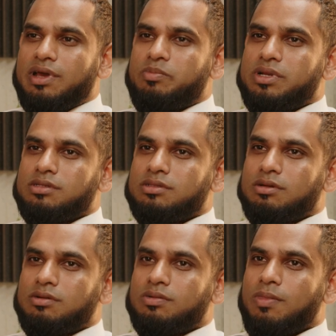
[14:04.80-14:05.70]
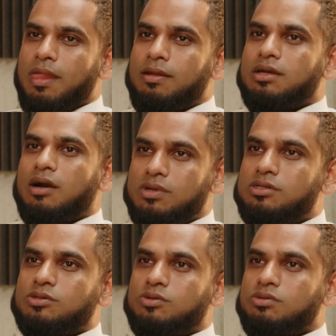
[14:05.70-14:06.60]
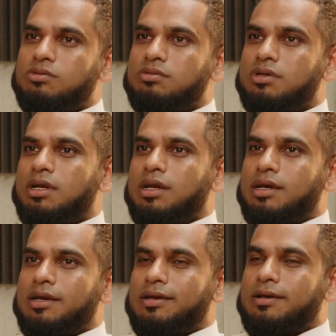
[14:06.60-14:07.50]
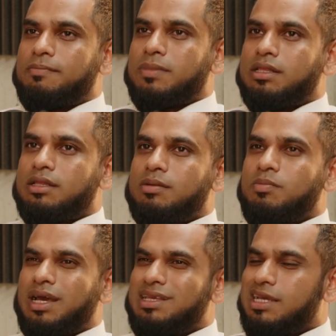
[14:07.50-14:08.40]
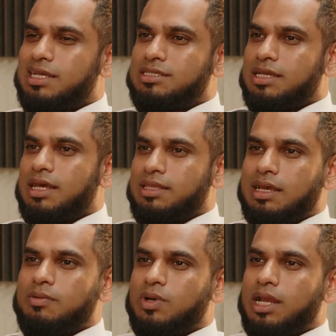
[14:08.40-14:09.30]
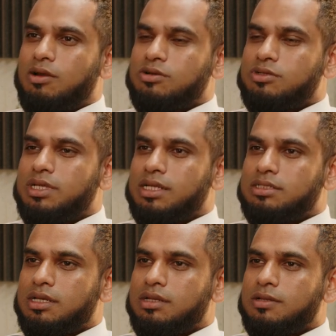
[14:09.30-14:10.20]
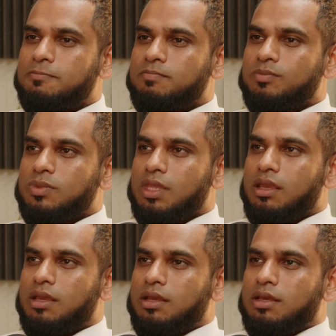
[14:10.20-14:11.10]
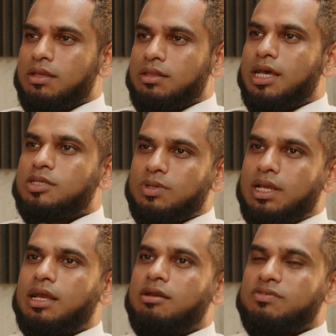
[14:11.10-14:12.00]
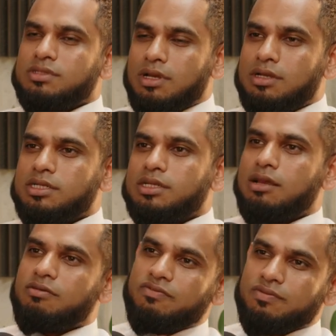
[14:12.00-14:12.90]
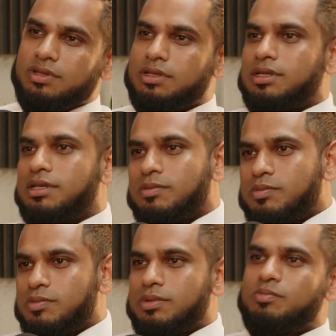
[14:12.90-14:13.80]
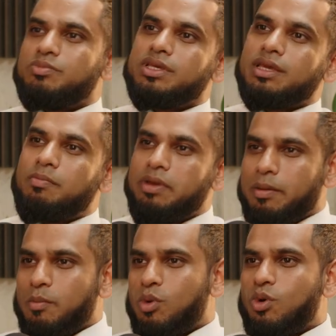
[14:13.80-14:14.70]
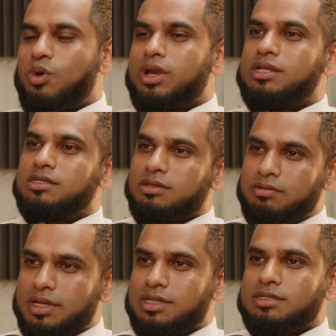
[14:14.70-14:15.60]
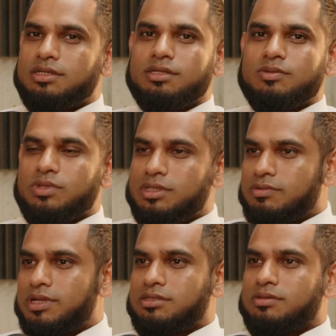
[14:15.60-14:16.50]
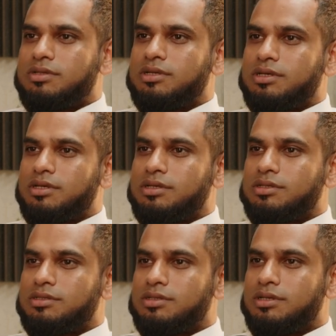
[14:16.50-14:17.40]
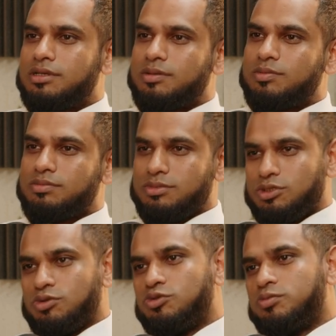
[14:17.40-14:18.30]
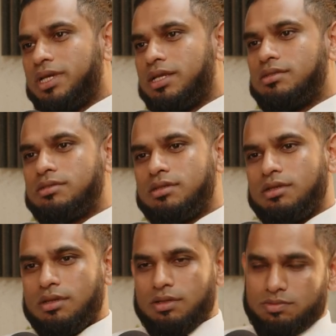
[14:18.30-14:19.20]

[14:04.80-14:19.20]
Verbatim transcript: have happened. So I went to school, um, and then by year ten, I think when I got to year ten, that's when I kind of started kind of being a bit more integrated with the rest of the um, schoolmates.